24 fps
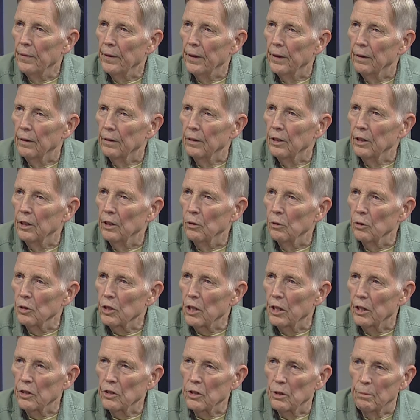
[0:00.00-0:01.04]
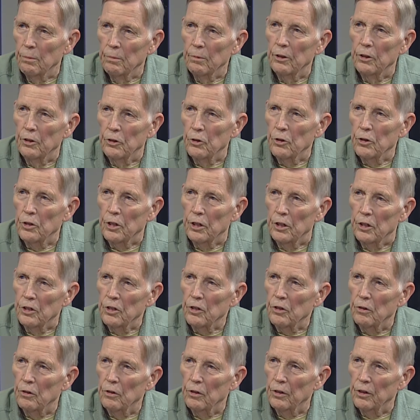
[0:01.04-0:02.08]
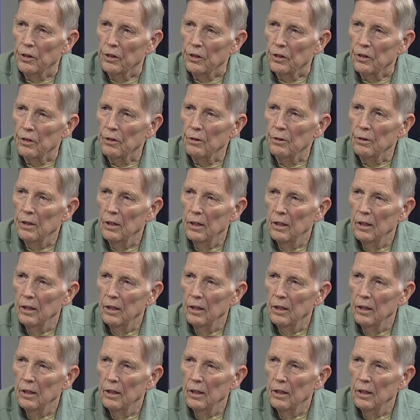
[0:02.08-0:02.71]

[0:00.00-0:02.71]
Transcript: yeah, he always has some interesting stories.